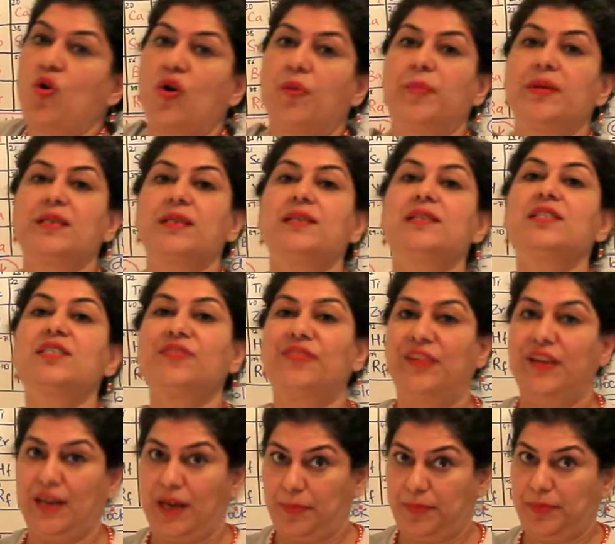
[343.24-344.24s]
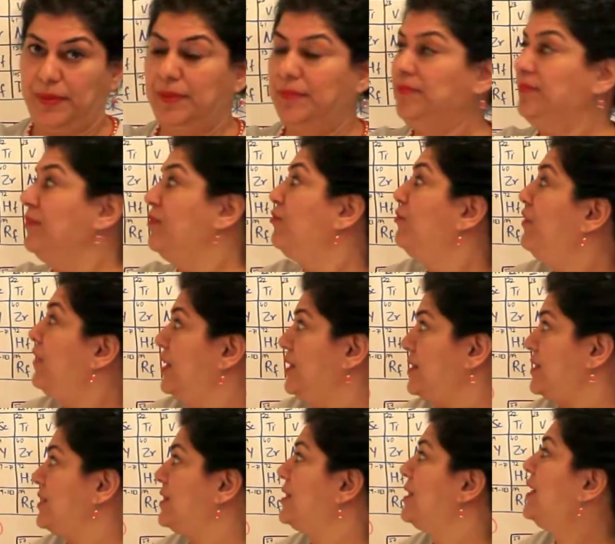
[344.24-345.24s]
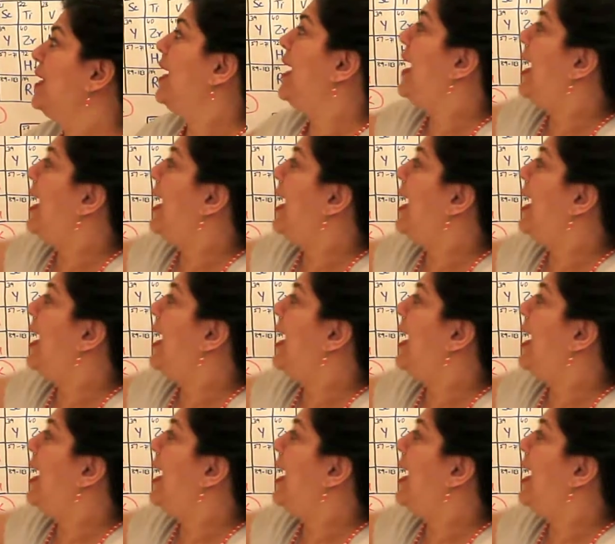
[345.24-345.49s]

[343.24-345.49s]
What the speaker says: orbitals fill up first,